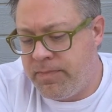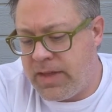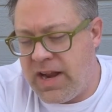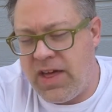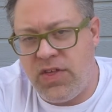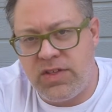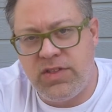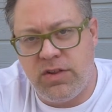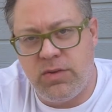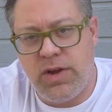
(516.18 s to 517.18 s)
And I think
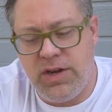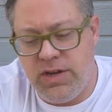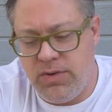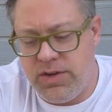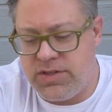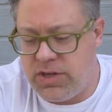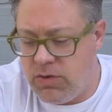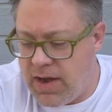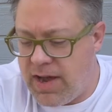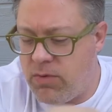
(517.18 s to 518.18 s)
the only way to do it is to
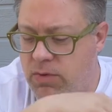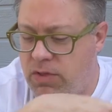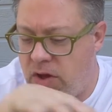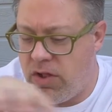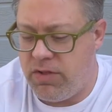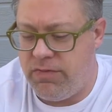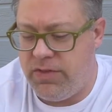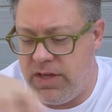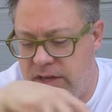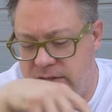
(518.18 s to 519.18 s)
go out with all of
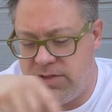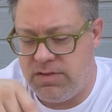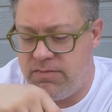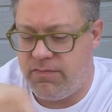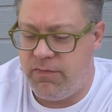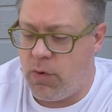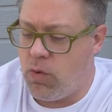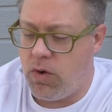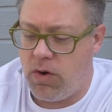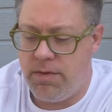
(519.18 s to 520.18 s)
these
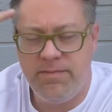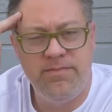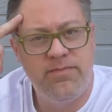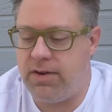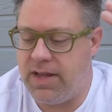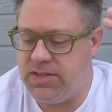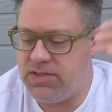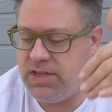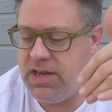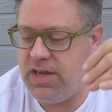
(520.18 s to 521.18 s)
4 and
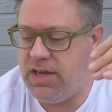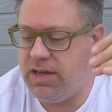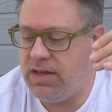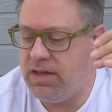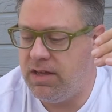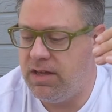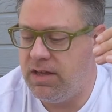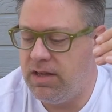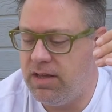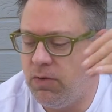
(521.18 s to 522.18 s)
see
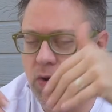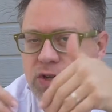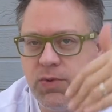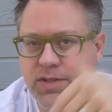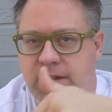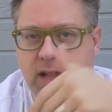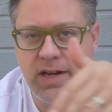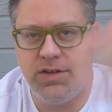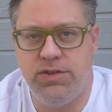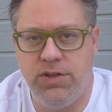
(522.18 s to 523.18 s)
which ones I
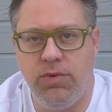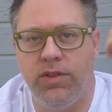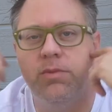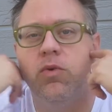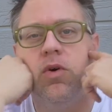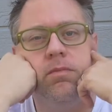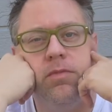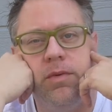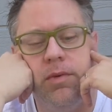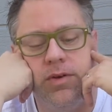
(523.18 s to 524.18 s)
like to shoot with them
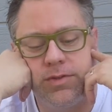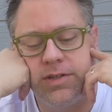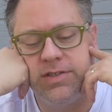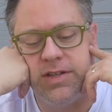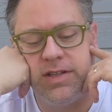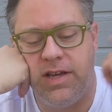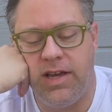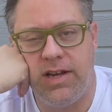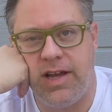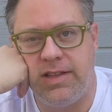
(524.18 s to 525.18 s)
the most. Because at the
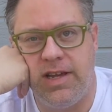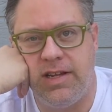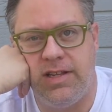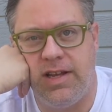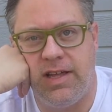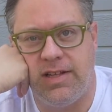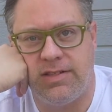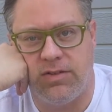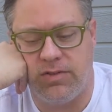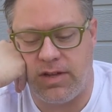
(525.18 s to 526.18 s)
end of the day,
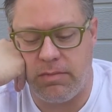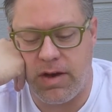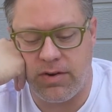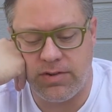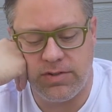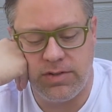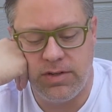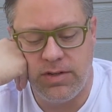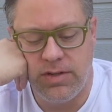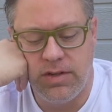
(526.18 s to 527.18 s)
that's the only thing that matters.
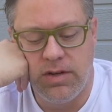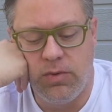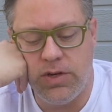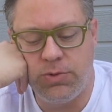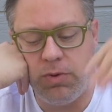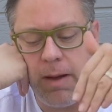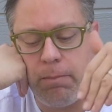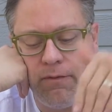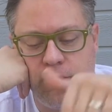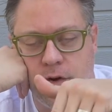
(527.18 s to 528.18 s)
Which would I
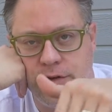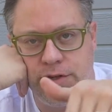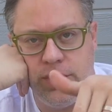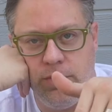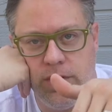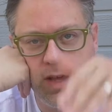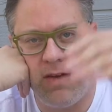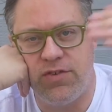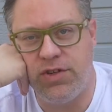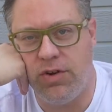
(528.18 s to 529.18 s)
prefer to shoot with? I
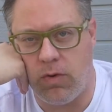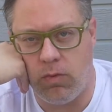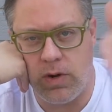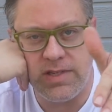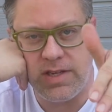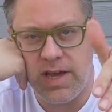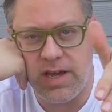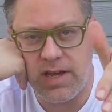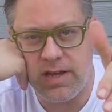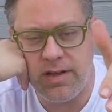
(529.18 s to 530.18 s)
have a shoot on Wednesday,